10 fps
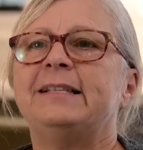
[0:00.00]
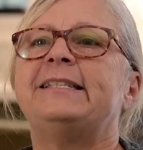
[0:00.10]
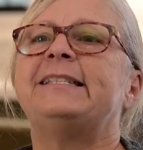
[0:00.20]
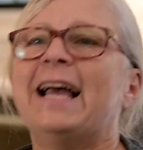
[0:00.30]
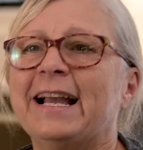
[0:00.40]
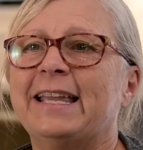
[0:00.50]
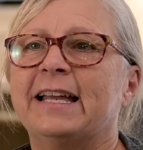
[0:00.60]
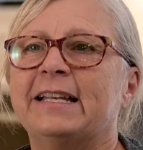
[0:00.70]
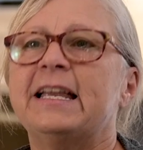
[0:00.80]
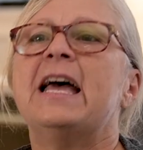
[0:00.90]

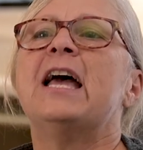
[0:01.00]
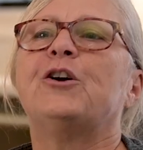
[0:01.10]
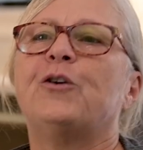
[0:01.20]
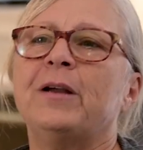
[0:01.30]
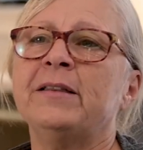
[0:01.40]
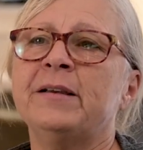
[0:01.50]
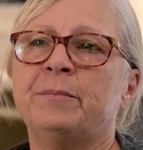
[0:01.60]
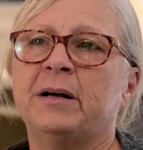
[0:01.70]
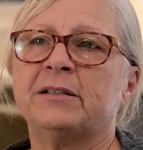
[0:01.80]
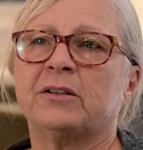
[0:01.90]
Second, greenlit
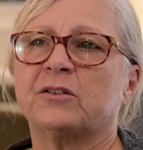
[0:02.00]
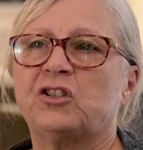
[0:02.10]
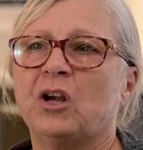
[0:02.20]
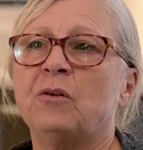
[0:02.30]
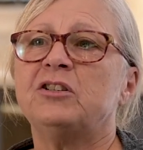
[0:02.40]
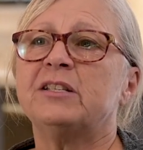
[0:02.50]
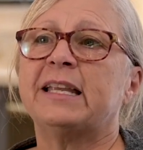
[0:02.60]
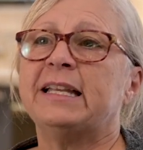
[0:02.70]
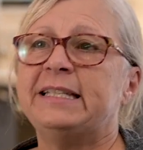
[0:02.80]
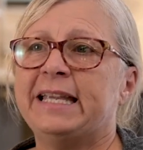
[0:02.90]
mussels don't just
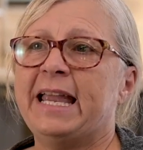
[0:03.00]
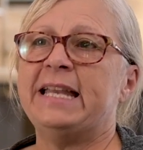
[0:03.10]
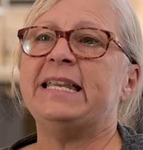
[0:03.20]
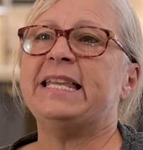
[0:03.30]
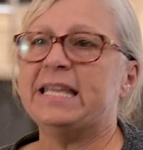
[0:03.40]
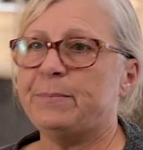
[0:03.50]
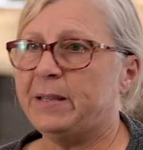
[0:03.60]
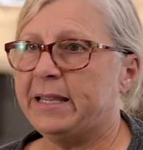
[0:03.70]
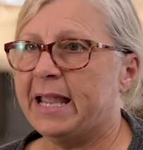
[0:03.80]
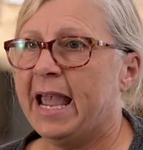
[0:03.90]
contain
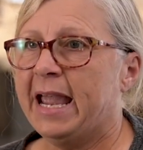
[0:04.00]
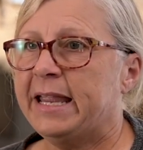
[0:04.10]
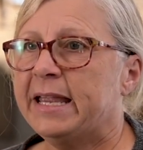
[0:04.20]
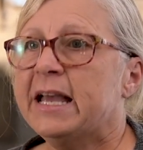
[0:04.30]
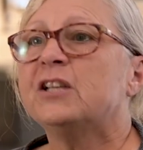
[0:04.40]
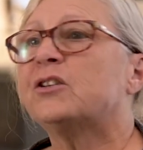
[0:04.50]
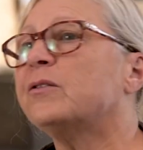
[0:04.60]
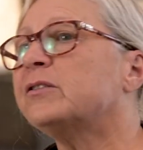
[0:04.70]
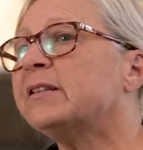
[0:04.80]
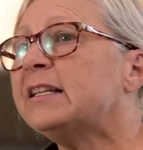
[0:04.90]
EPA, so
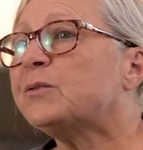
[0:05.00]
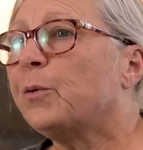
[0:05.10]
there's less